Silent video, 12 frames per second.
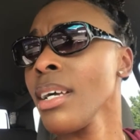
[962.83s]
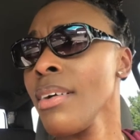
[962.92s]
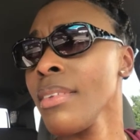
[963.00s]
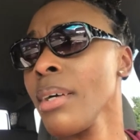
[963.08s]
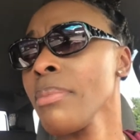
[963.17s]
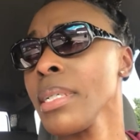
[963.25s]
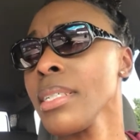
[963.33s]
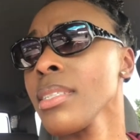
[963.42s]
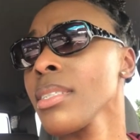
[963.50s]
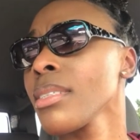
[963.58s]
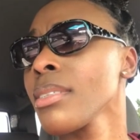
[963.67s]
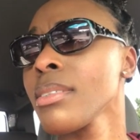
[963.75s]
have that
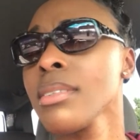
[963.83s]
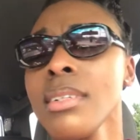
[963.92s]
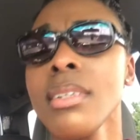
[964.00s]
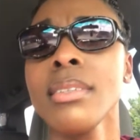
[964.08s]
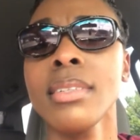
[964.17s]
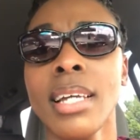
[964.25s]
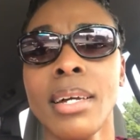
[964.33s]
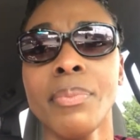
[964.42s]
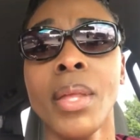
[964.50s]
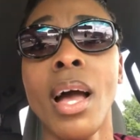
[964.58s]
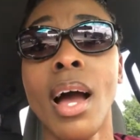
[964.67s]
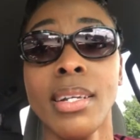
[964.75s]
piece. Yeah. All
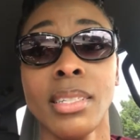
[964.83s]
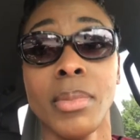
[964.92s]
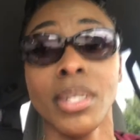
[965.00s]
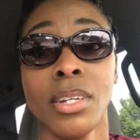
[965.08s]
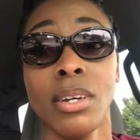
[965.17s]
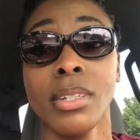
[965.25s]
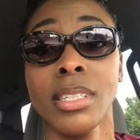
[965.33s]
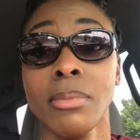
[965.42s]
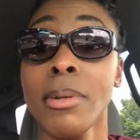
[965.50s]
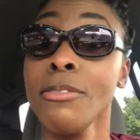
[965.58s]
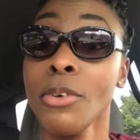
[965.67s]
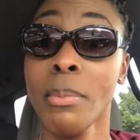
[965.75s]
right, so I'm gonna go, because it's
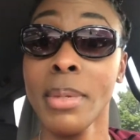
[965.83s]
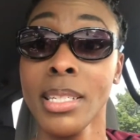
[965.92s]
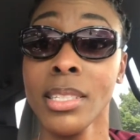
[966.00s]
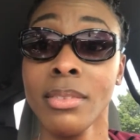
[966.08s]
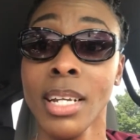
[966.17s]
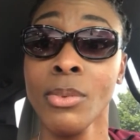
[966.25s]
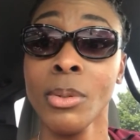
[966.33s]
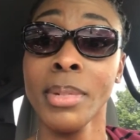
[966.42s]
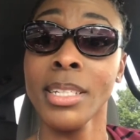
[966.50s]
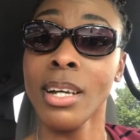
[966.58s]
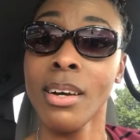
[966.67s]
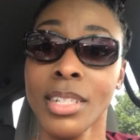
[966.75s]
been 4 minutes already with
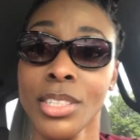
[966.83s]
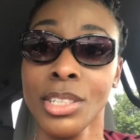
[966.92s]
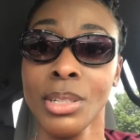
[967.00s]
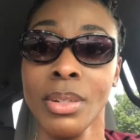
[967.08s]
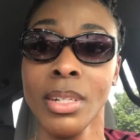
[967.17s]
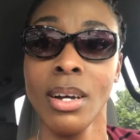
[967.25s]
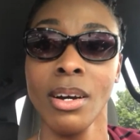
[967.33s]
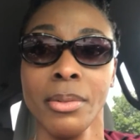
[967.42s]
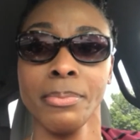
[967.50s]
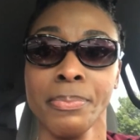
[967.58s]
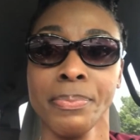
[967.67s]
me talking to you in the car.